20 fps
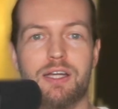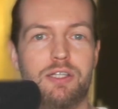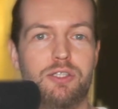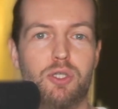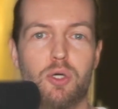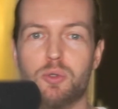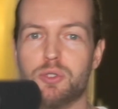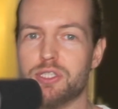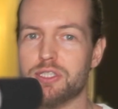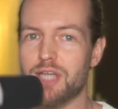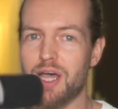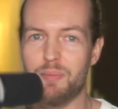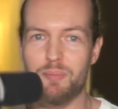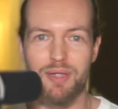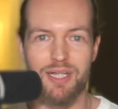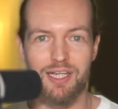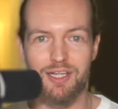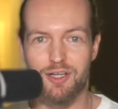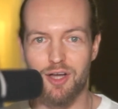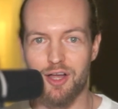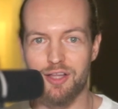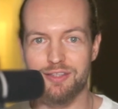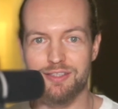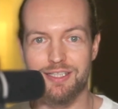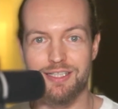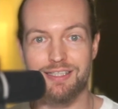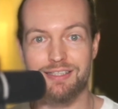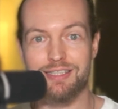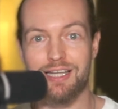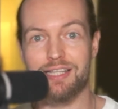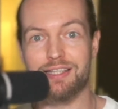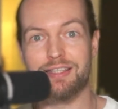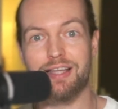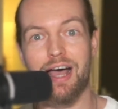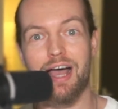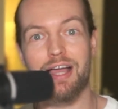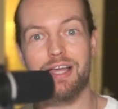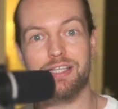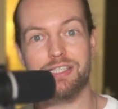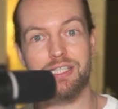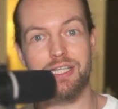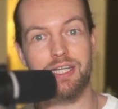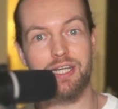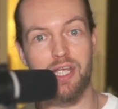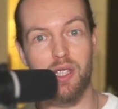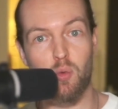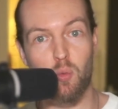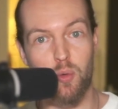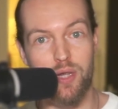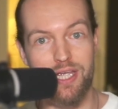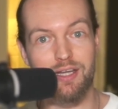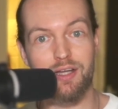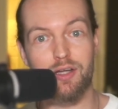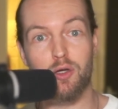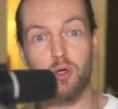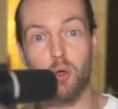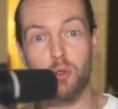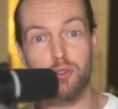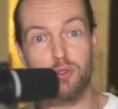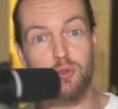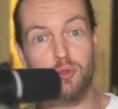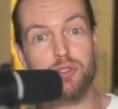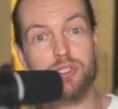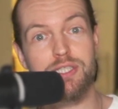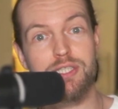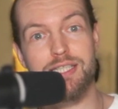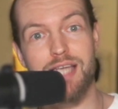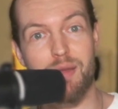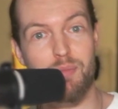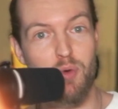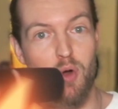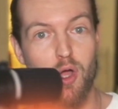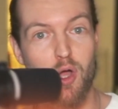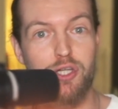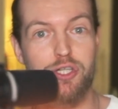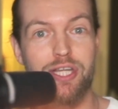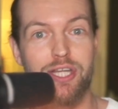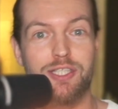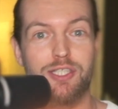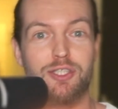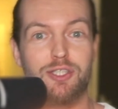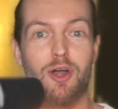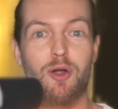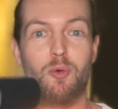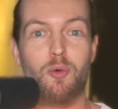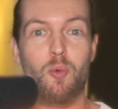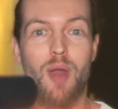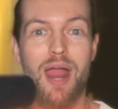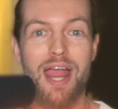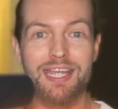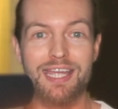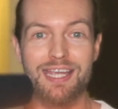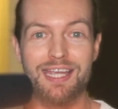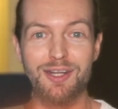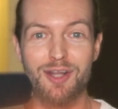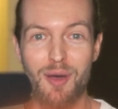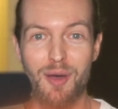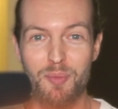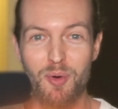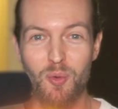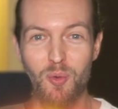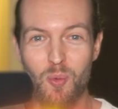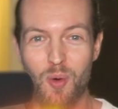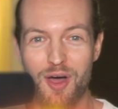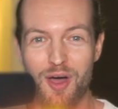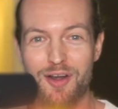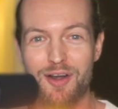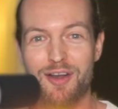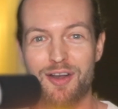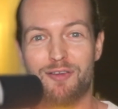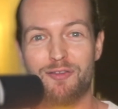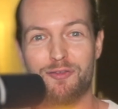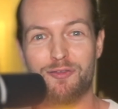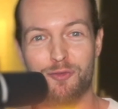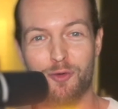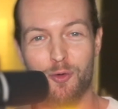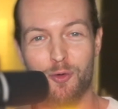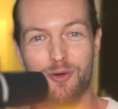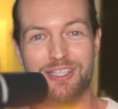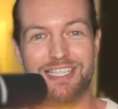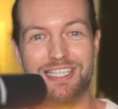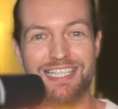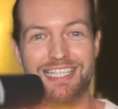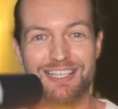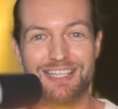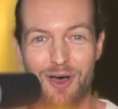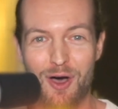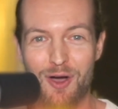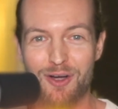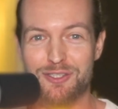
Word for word: So stop making content that dies in a week. Go to SEMrush and start ranking number 1 for the long